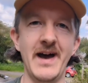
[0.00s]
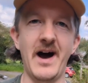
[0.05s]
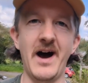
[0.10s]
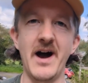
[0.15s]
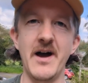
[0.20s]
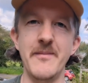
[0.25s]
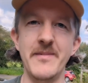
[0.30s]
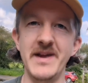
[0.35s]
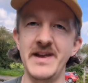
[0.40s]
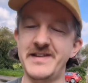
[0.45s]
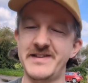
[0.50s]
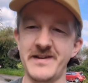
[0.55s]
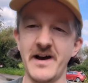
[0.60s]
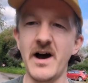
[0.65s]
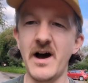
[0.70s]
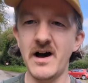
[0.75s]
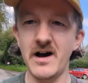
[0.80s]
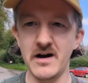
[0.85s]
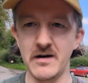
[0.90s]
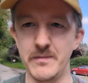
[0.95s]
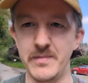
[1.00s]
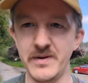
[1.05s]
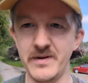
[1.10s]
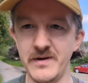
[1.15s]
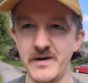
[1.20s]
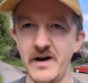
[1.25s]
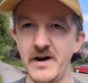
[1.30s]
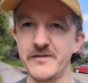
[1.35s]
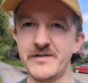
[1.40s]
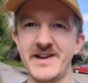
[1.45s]
it's a hub
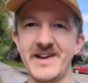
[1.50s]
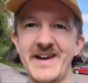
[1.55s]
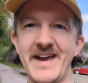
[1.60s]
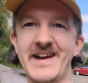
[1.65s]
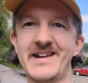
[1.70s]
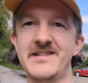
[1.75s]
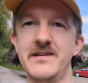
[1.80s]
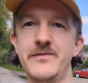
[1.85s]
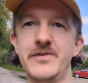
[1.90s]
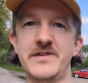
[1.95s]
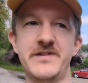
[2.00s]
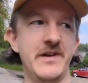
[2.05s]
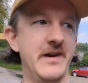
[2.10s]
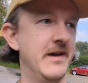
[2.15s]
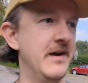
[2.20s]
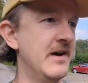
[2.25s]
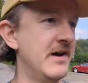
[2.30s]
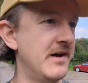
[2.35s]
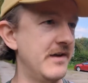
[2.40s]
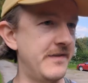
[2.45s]
of connectivity.